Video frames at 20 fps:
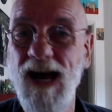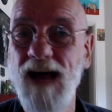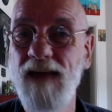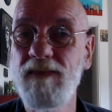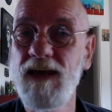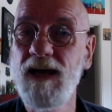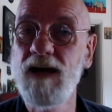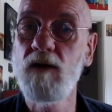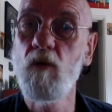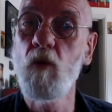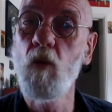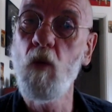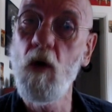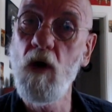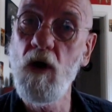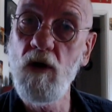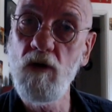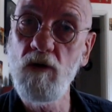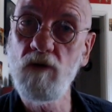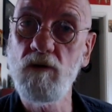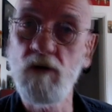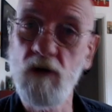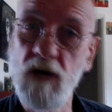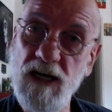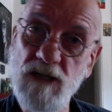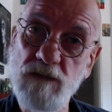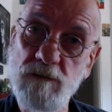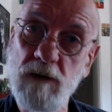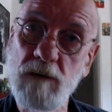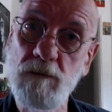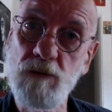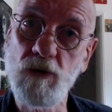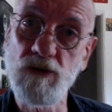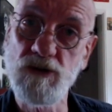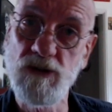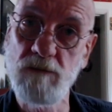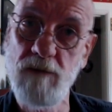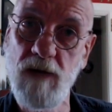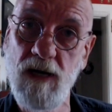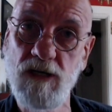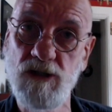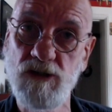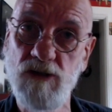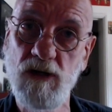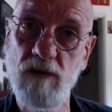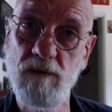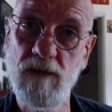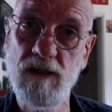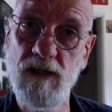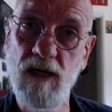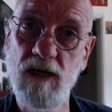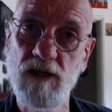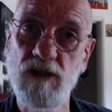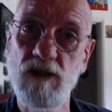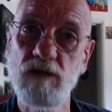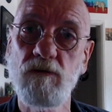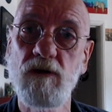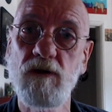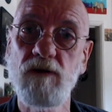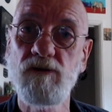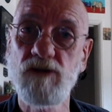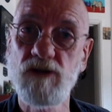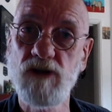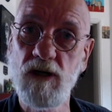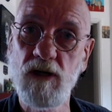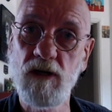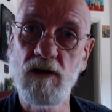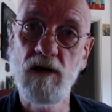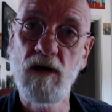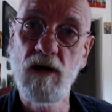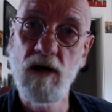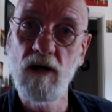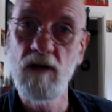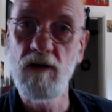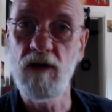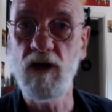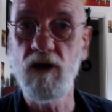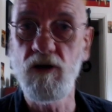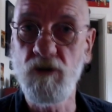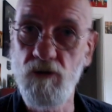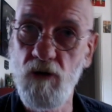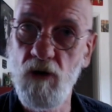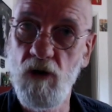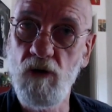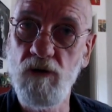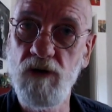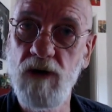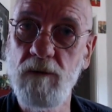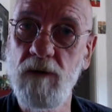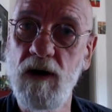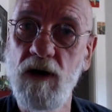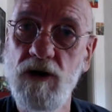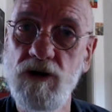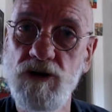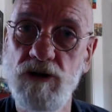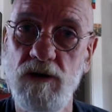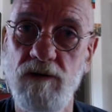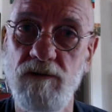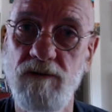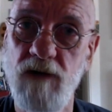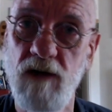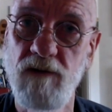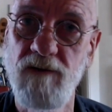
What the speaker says: And then while he's been brought to mainstream attention, we've seen the controlled demolition